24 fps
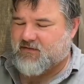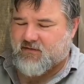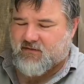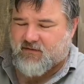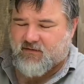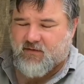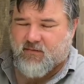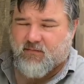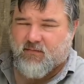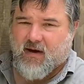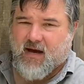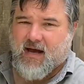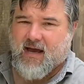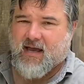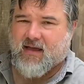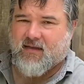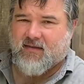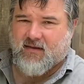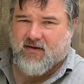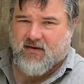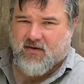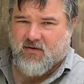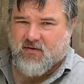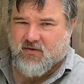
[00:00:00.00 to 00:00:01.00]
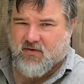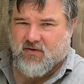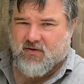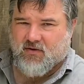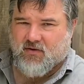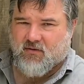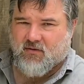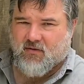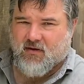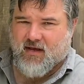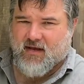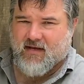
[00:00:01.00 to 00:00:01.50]
So if you buy it, then you can
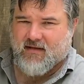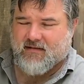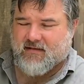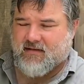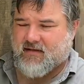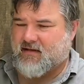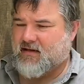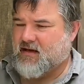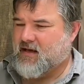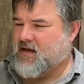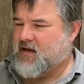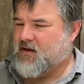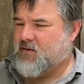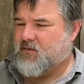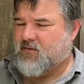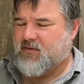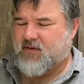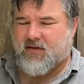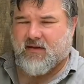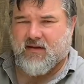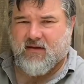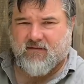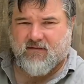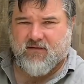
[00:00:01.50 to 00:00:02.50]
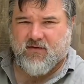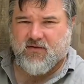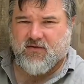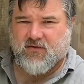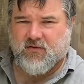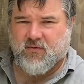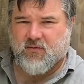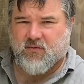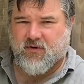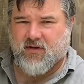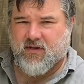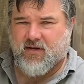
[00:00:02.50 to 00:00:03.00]
utilize it within that first
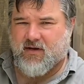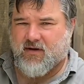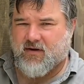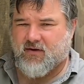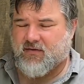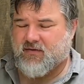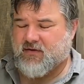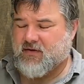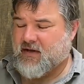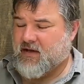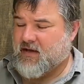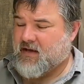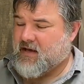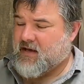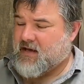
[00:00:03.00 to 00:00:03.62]
20 years.